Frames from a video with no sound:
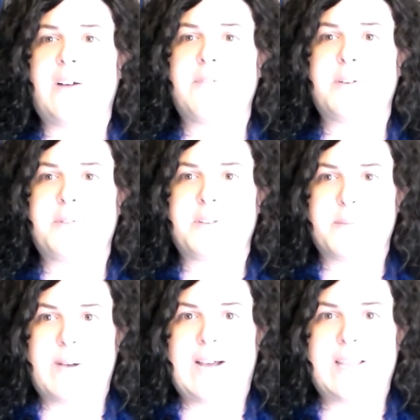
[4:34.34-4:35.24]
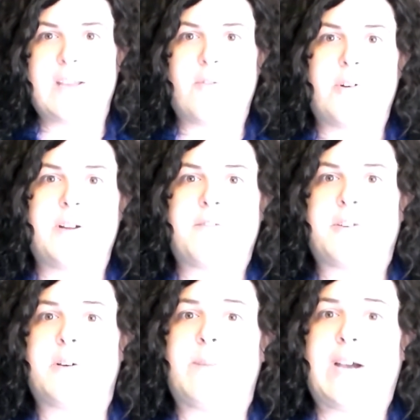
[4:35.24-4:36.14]
confident with your body or if
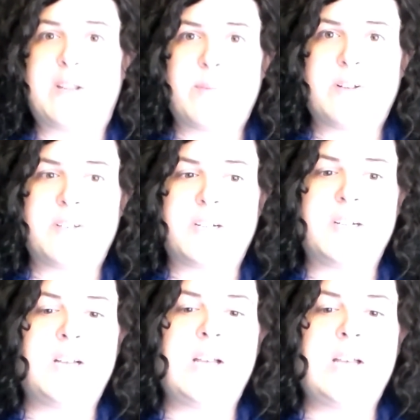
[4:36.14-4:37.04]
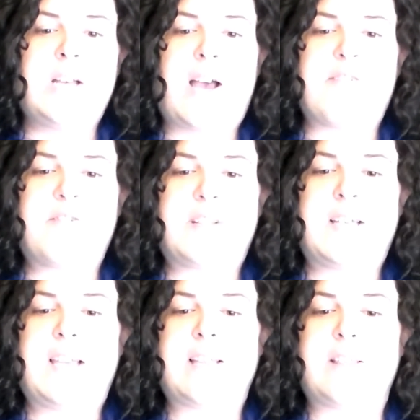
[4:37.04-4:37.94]
you're a bodybuilder. I feel
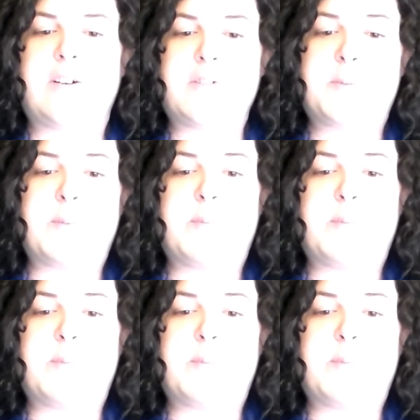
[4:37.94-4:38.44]
like those